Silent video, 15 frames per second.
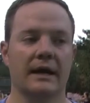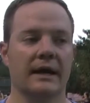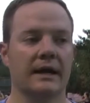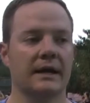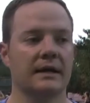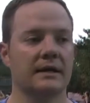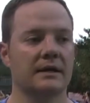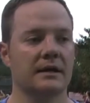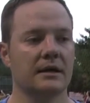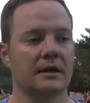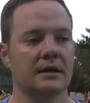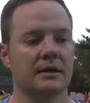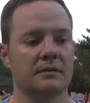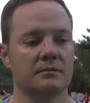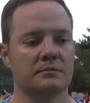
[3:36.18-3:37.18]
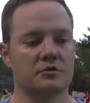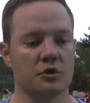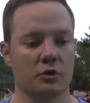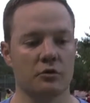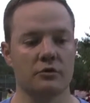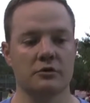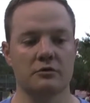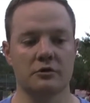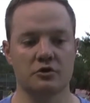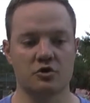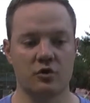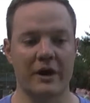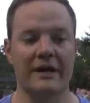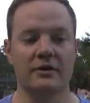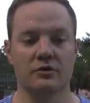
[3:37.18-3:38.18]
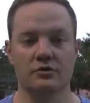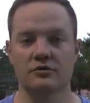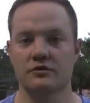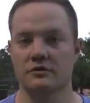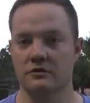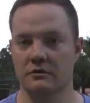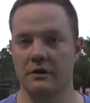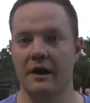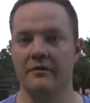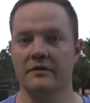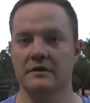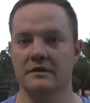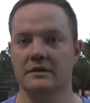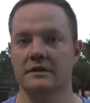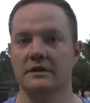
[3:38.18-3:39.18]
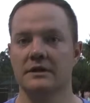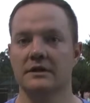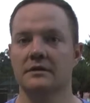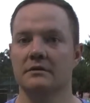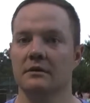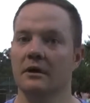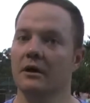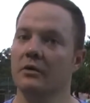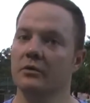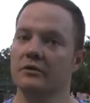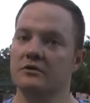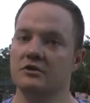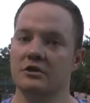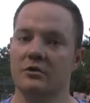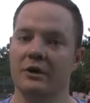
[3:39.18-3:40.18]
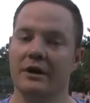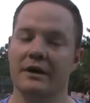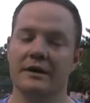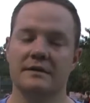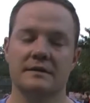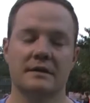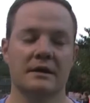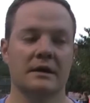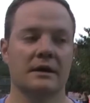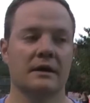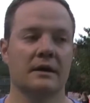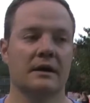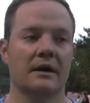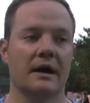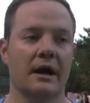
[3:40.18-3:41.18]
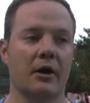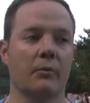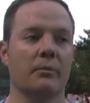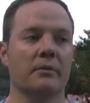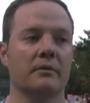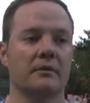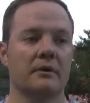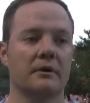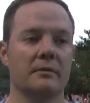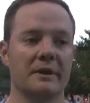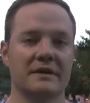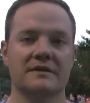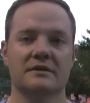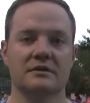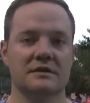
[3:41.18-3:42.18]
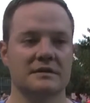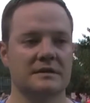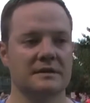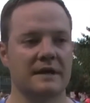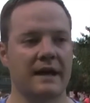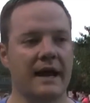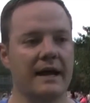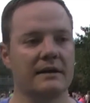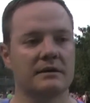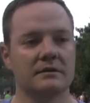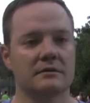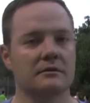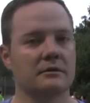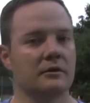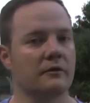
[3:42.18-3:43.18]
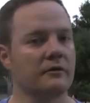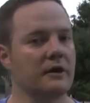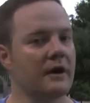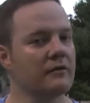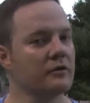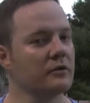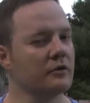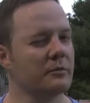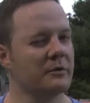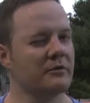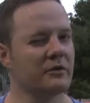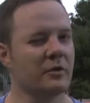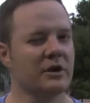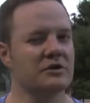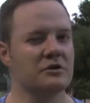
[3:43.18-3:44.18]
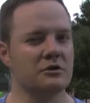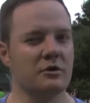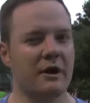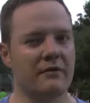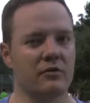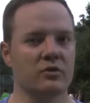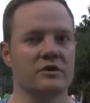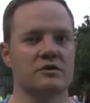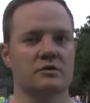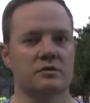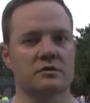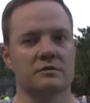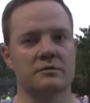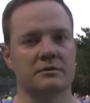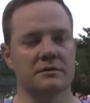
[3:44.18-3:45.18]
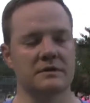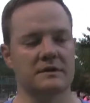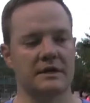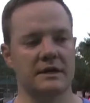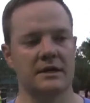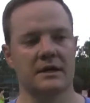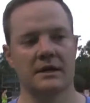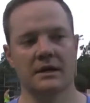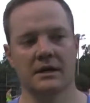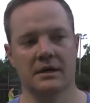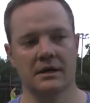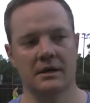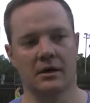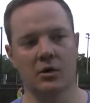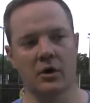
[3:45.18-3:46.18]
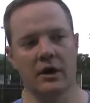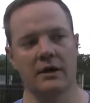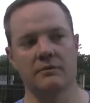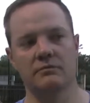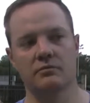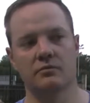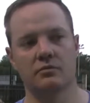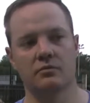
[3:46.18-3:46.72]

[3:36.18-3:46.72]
And so the trainers, obviously, with GYIS, help immensely just to say, hey, you know, if you have a little bit of a question, you have a resource to be able to say, okay,